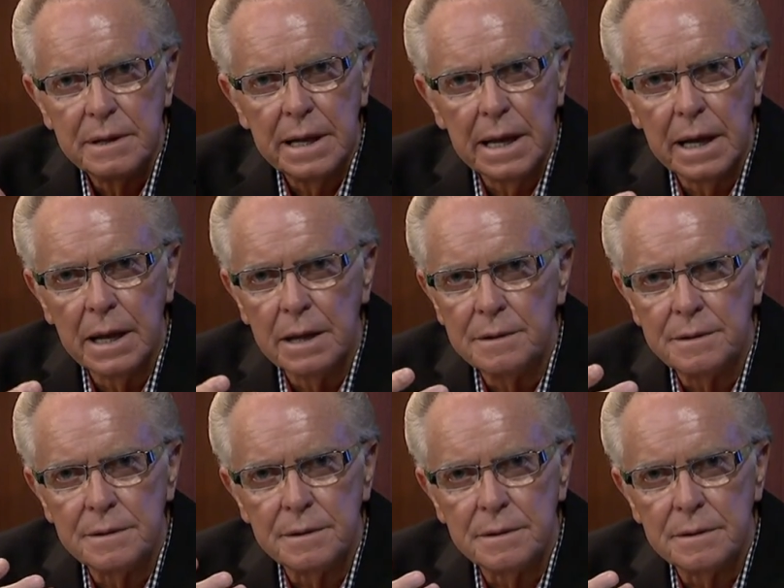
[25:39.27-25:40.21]
And
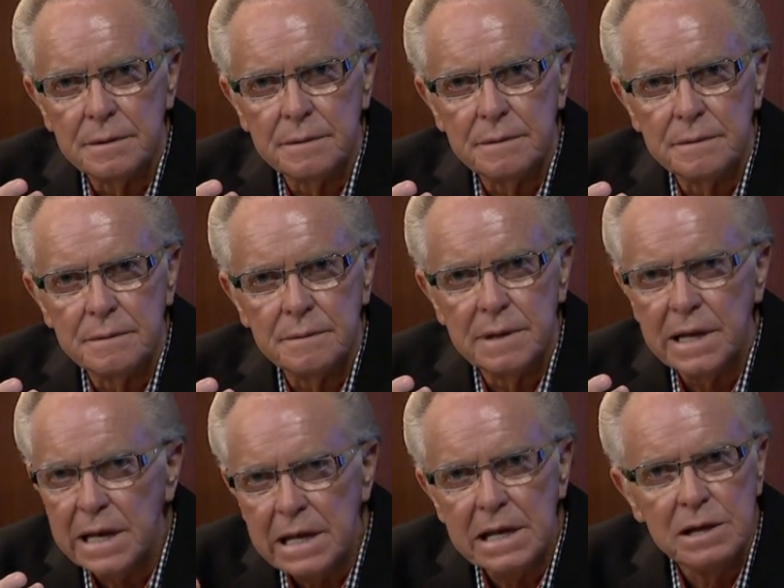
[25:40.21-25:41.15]

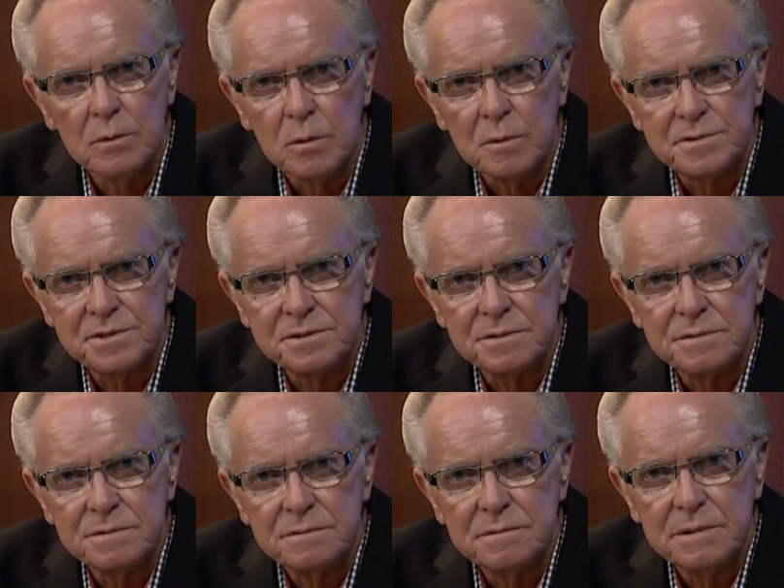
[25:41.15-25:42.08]
He heals,
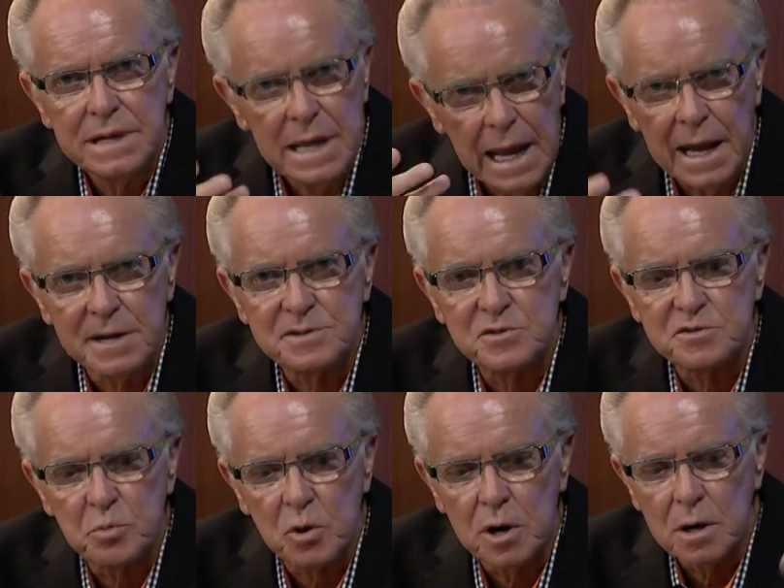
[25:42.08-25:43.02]
He answers
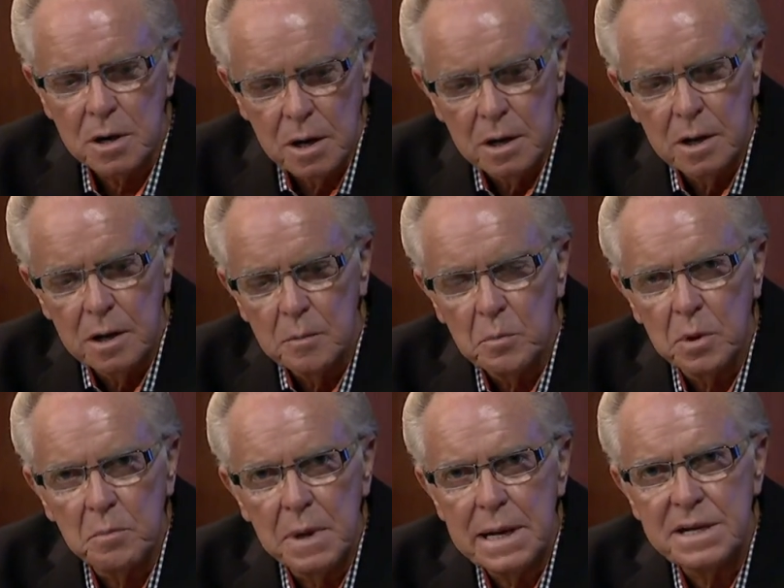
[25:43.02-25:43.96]
prayer. But
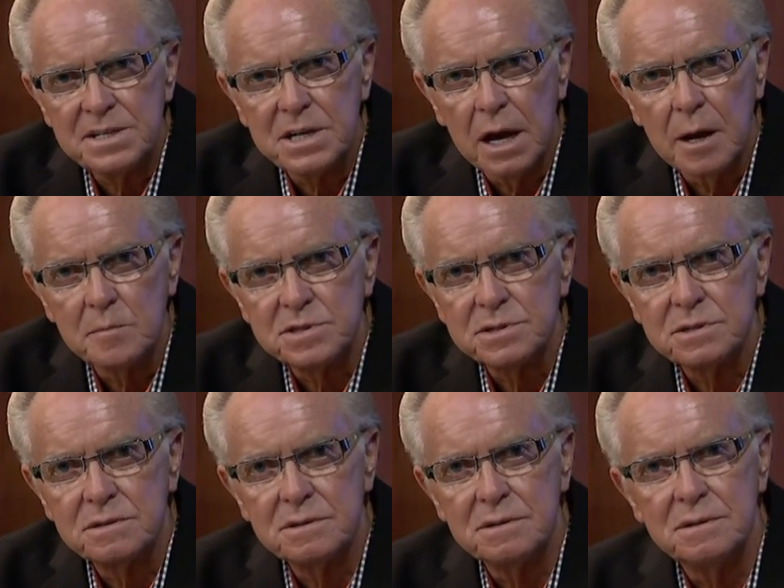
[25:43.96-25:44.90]
many times,
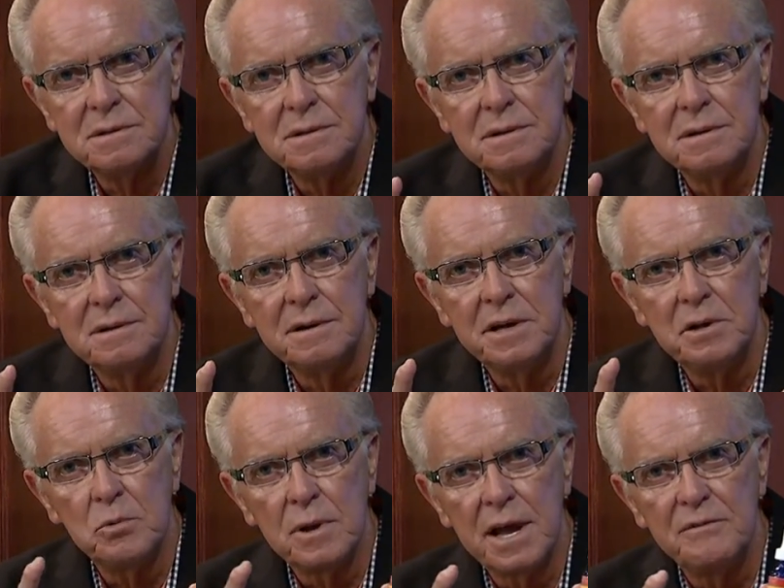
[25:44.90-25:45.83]
He
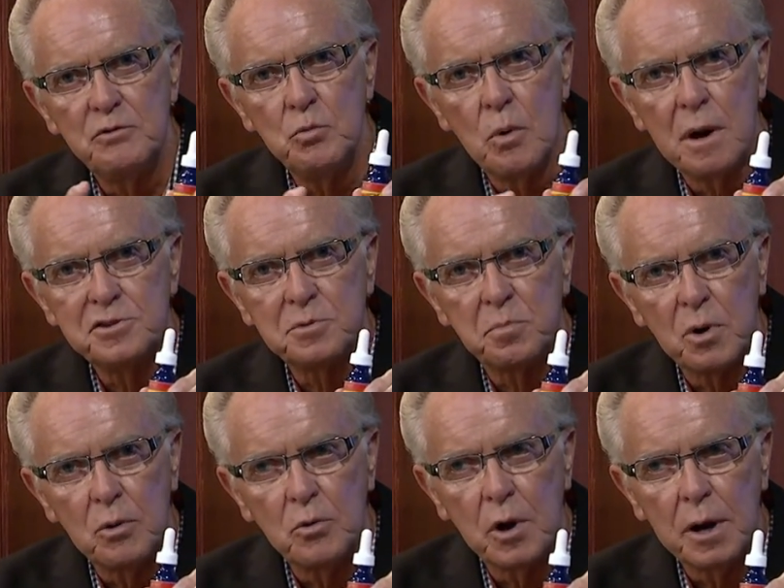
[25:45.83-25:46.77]
will have you watch a
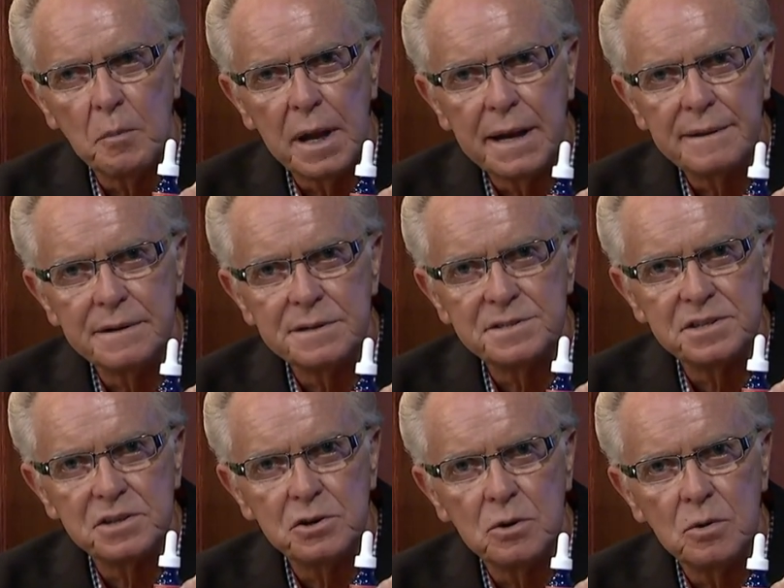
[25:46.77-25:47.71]
program like this
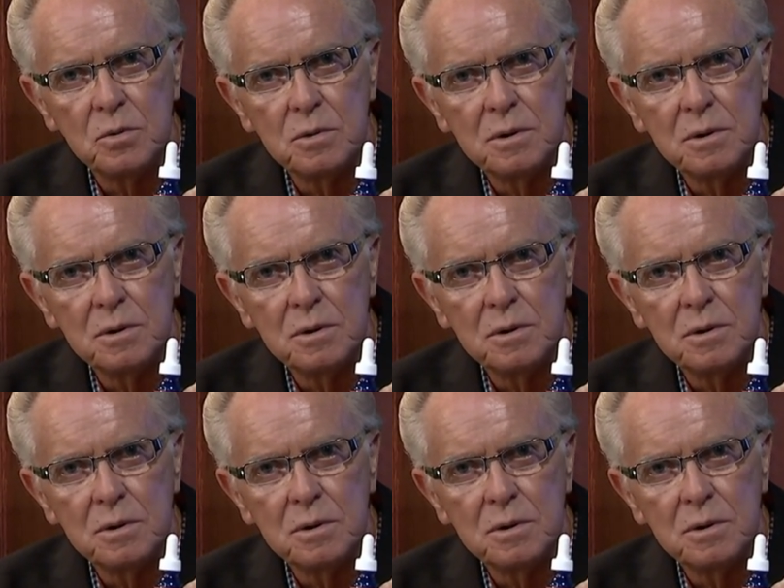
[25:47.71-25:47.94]
and go,